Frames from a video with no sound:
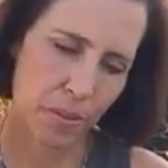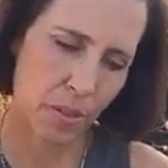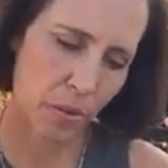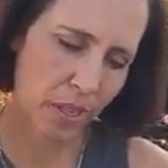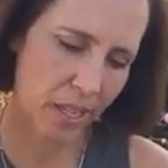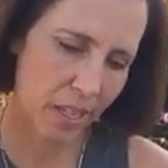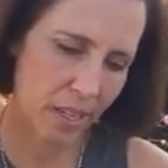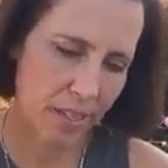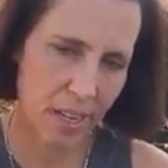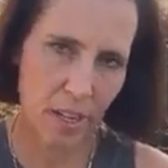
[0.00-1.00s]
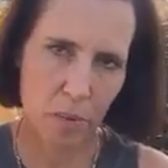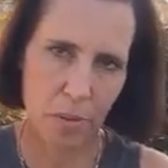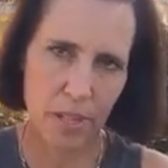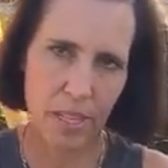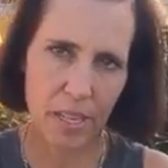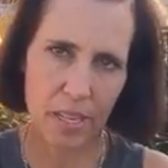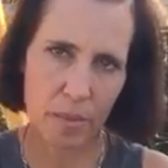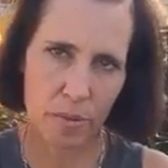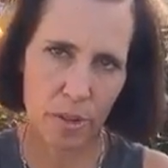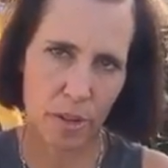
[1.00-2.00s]
So key is that you're breathing in
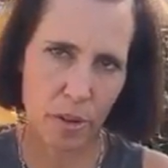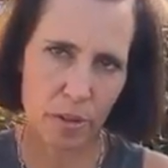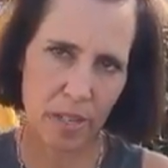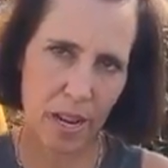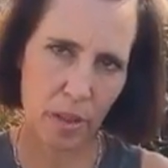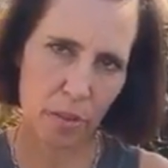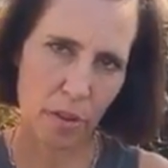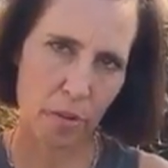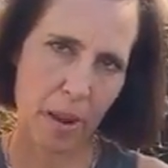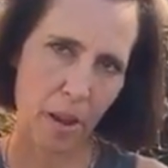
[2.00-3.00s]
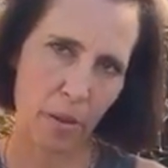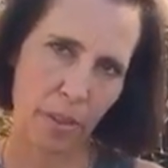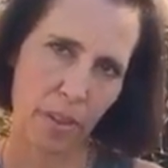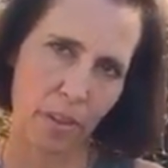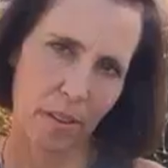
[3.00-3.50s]
through your nose and out through your mouth.